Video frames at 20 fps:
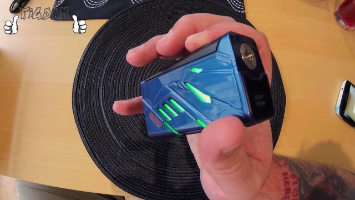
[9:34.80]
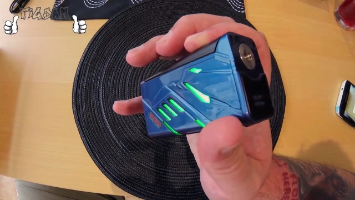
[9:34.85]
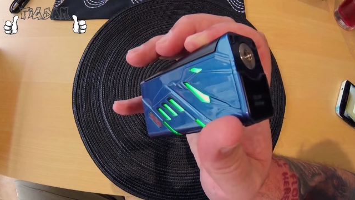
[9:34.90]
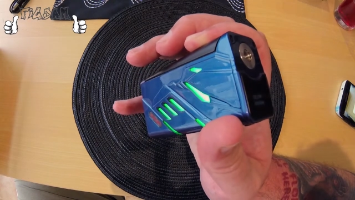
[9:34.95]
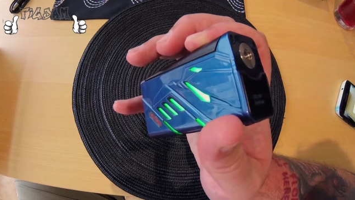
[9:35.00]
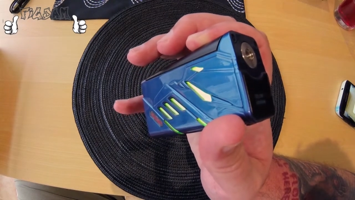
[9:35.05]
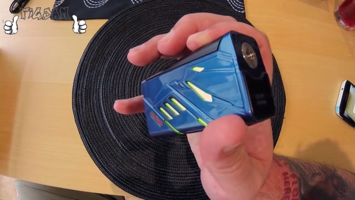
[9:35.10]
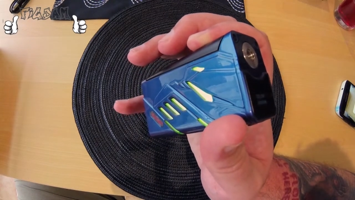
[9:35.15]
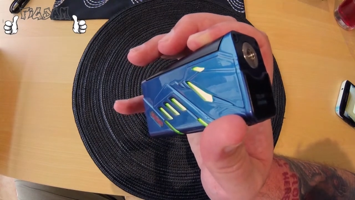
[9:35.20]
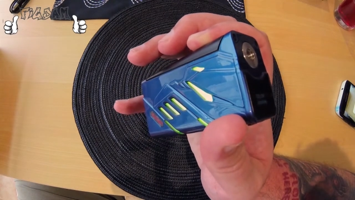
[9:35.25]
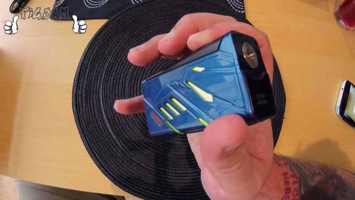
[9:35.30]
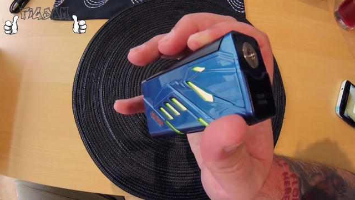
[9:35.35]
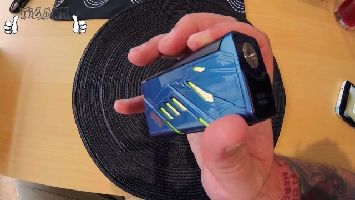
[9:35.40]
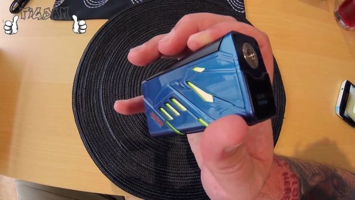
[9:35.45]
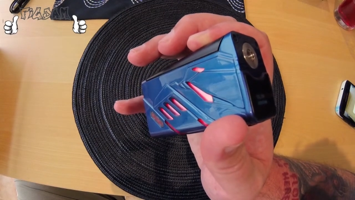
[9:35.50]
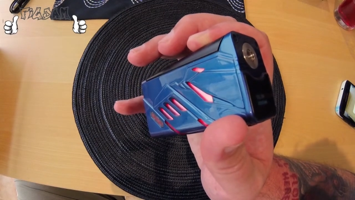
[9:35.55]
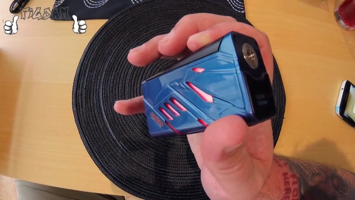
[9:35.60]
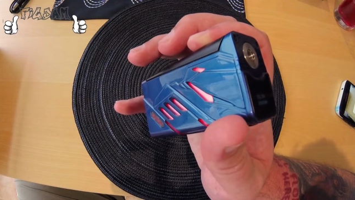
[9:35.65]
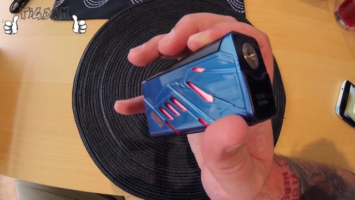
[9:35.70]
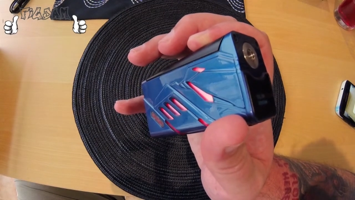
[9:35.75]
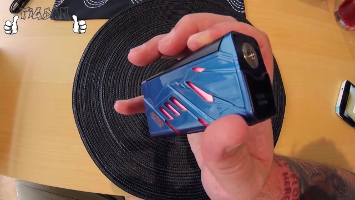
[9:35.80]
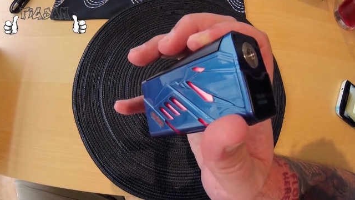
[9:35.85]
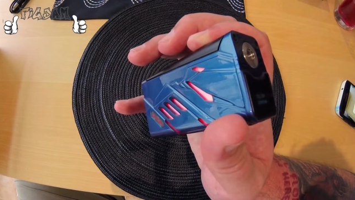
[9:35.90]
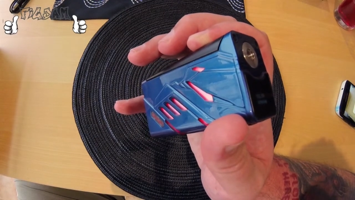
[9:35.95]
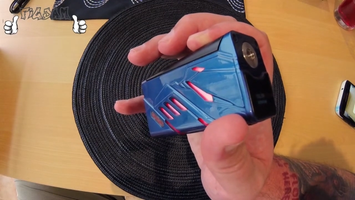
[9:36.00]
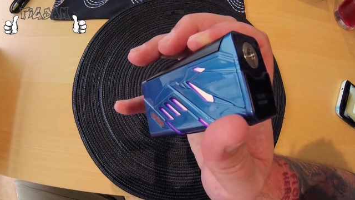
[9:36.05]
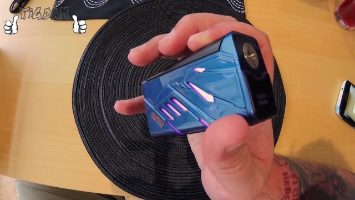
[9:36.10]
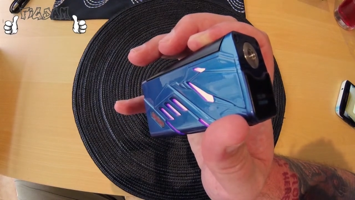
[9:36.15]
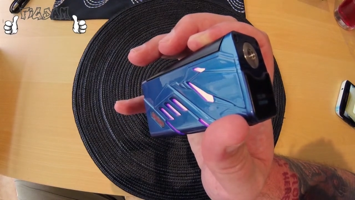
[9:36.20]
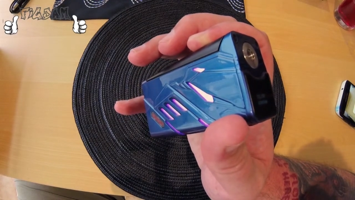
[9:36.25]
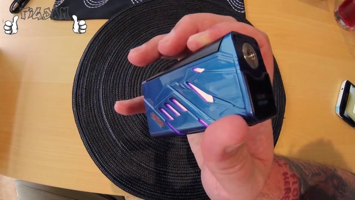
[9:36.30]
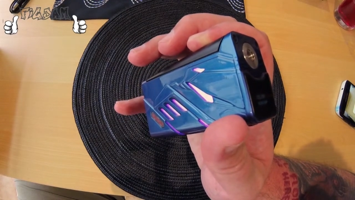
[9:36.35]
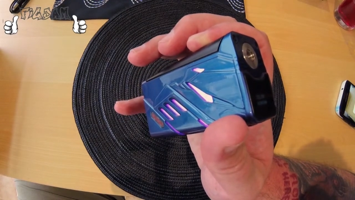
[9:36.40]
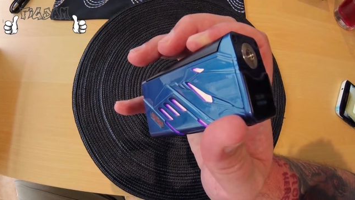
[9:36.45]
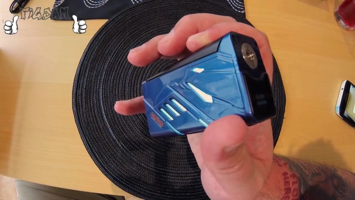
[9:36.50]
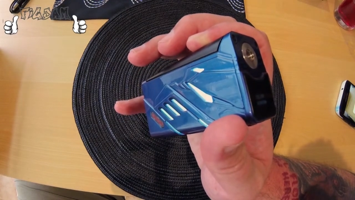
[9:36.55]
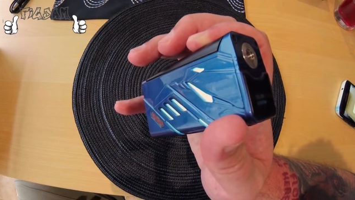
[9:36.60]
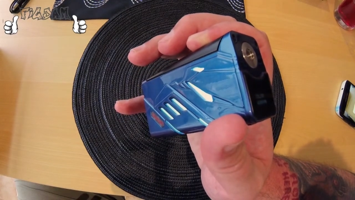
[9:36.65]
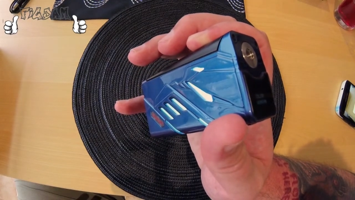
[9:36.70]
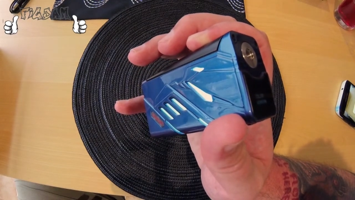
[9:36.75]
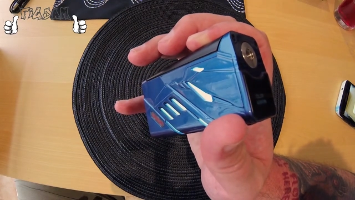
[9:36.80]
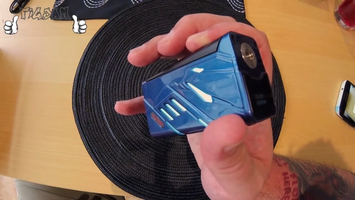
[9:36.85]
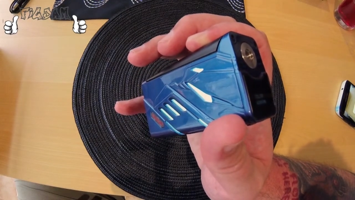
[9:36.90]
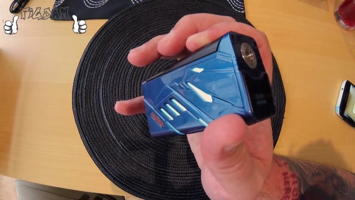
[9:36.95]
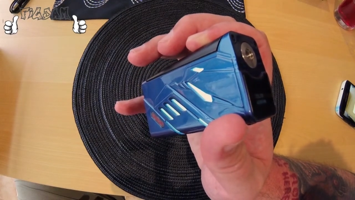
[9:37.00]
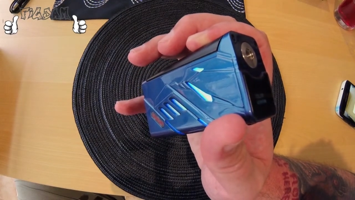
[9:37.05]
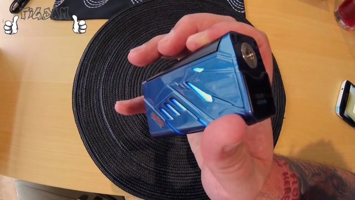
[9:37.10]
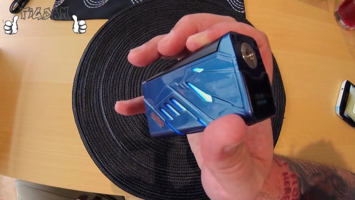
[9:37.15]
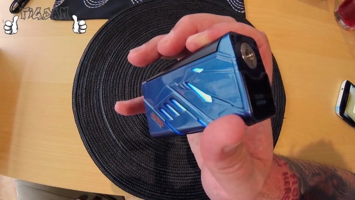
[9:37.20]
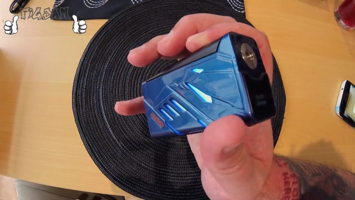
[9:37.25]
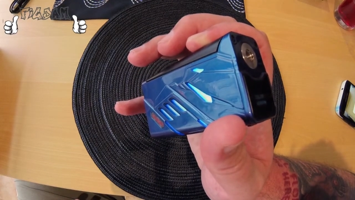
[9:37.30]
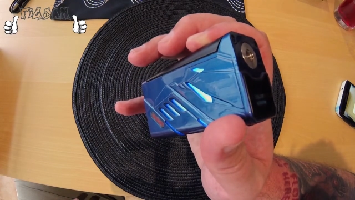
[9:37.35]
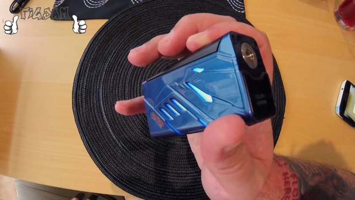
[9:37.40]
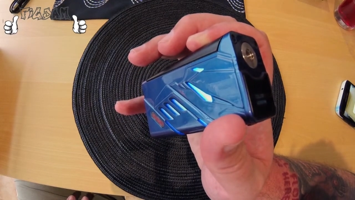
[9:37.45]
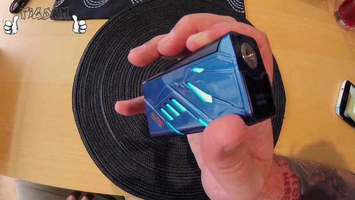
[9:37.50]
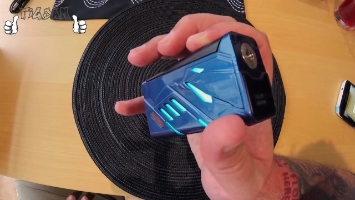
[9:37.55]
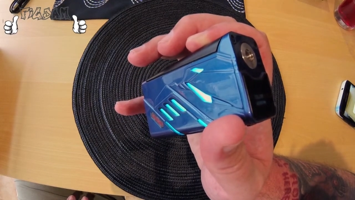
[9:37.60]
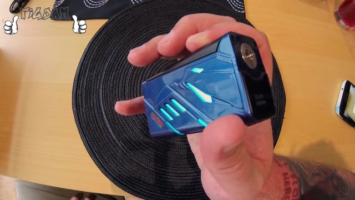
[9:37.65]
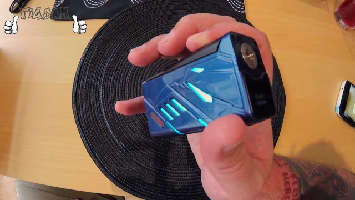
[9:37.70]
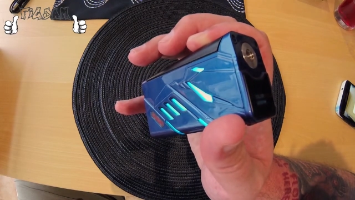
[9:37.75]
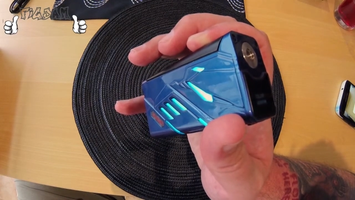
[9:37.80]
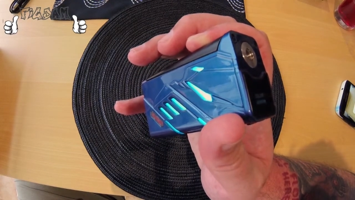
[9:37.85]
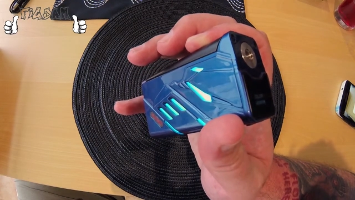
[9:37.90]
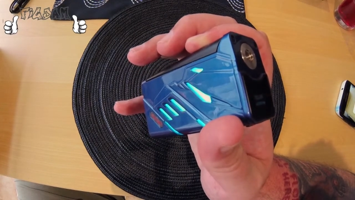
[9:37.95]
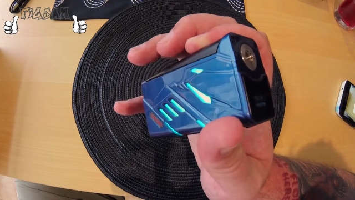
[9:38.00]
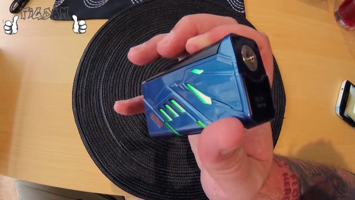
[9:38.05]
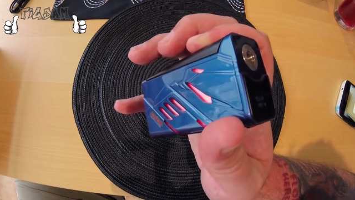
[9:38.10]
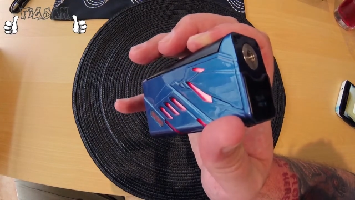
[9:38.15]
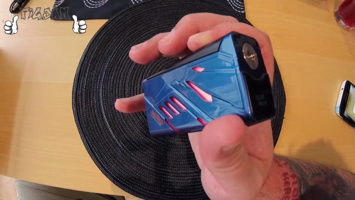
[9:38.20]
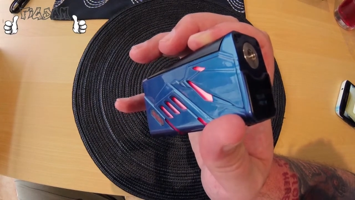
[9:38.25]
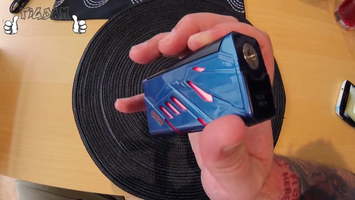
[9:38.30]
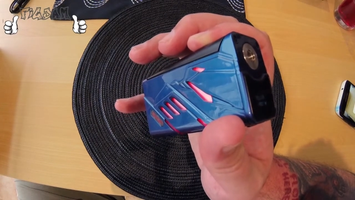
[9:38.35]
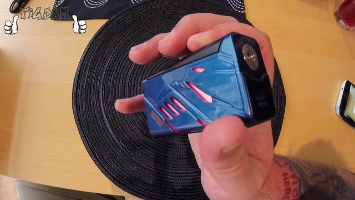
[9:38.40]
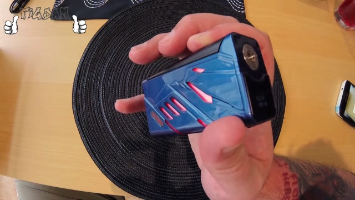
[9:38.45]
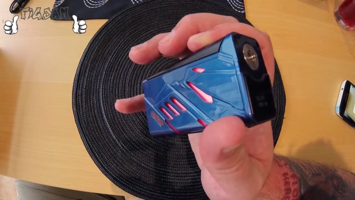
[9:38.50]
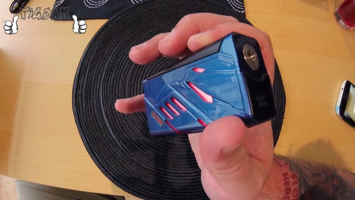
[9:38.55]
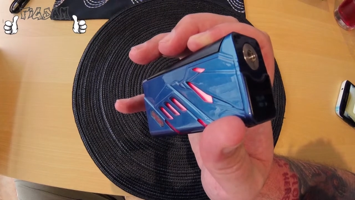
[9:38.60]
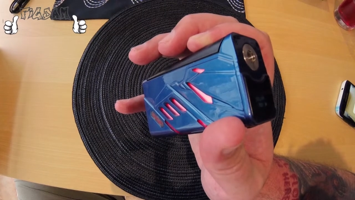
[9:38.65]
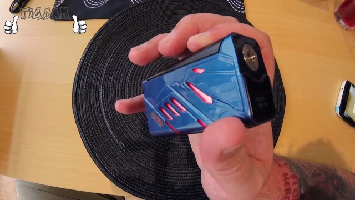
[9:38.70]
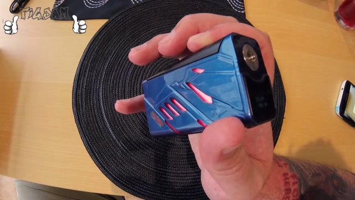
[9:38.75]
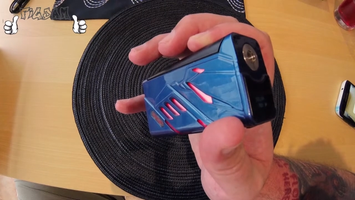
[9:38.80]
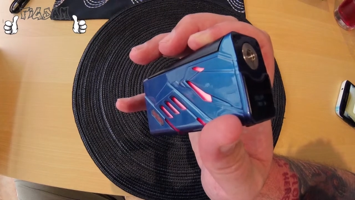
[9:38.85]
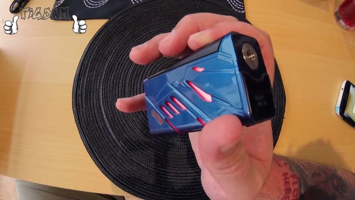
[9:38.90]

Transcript: No face is visible, so there are no lips to read.